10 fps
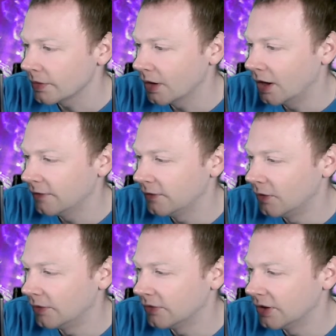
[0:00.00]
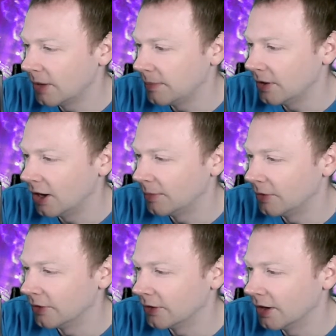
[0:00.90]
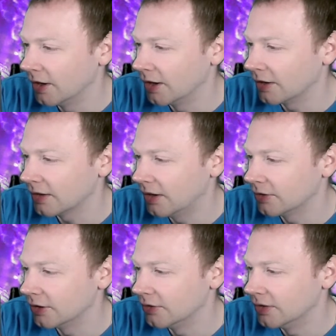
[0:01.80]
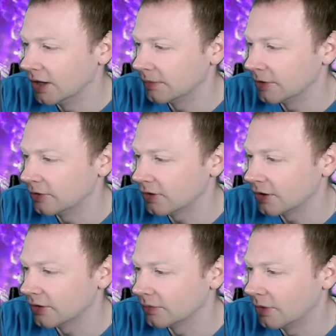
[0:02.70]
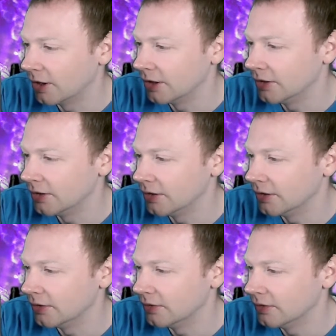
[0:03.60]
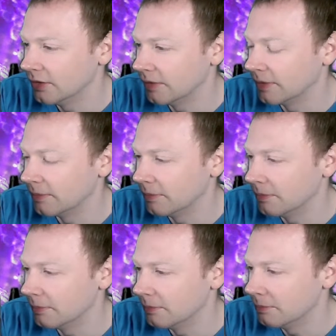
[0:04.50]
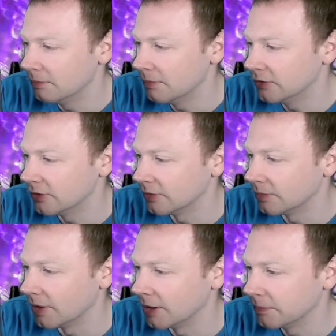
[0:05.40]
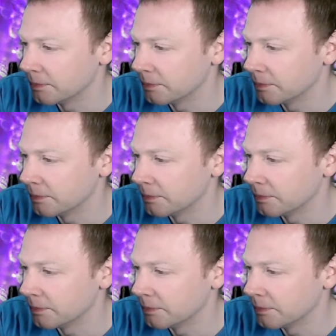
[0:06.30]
I thought I was here. Maybe I am on Cloud Cuckoo Land with Miss Trust. That's why you never mentioned me.